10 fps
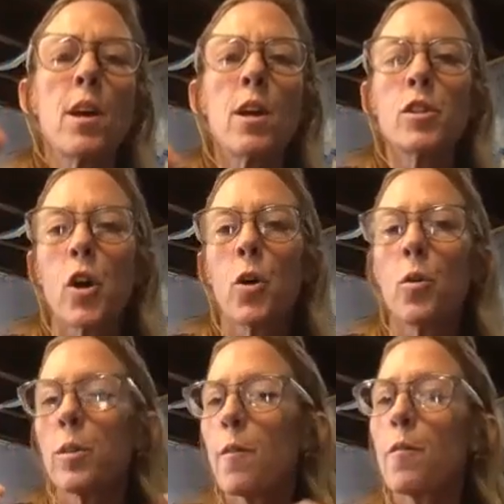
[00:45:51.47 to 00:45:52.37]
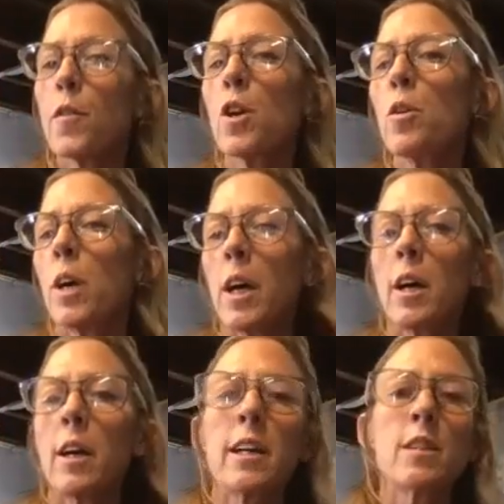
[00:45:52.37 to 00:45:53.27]
So the
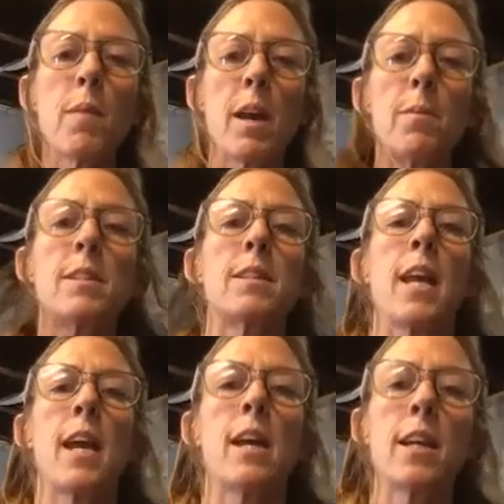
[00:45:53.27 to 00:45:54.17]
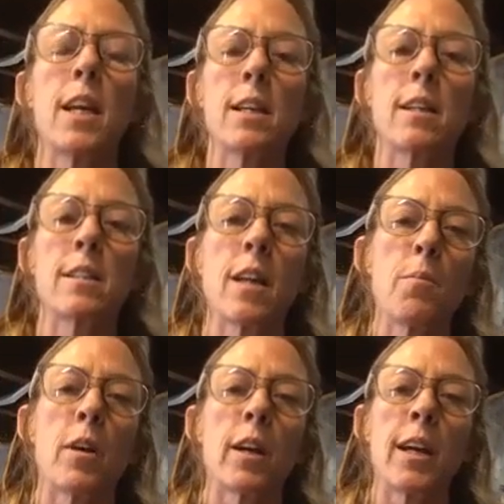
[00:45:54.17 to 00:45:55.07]
viewer is maybe standing
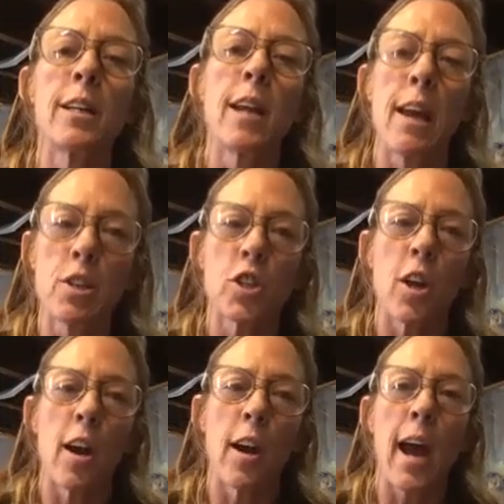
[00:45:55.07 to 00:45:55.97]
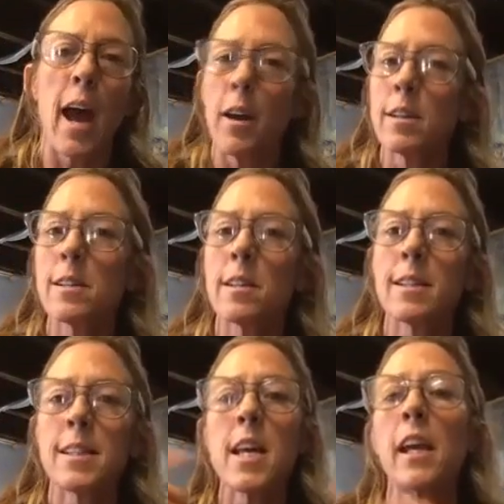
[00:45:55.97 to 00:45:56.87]
somewhere in nature and
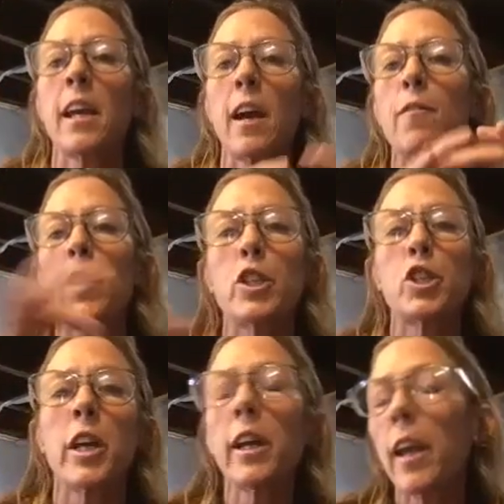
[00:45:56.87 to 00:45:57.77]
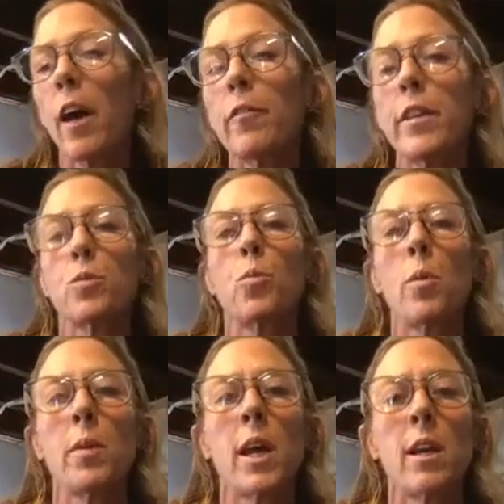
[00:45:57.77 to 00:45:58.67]
seeing a vision of this
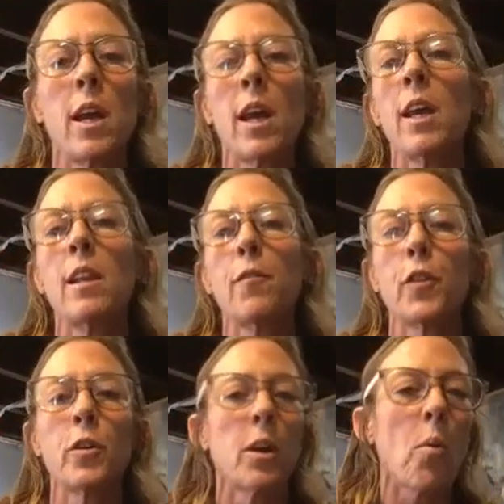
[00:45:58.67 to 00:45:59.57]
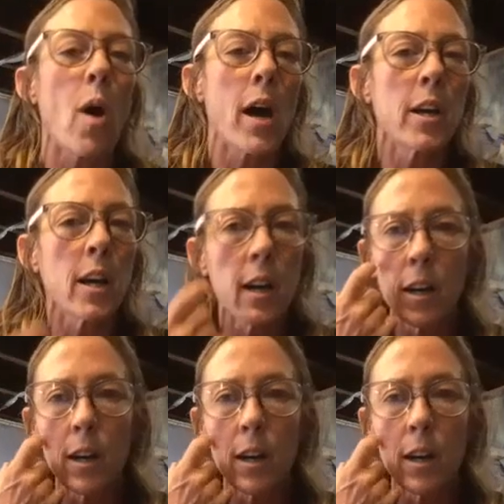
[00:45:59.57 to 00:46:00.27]
woman in the floating water.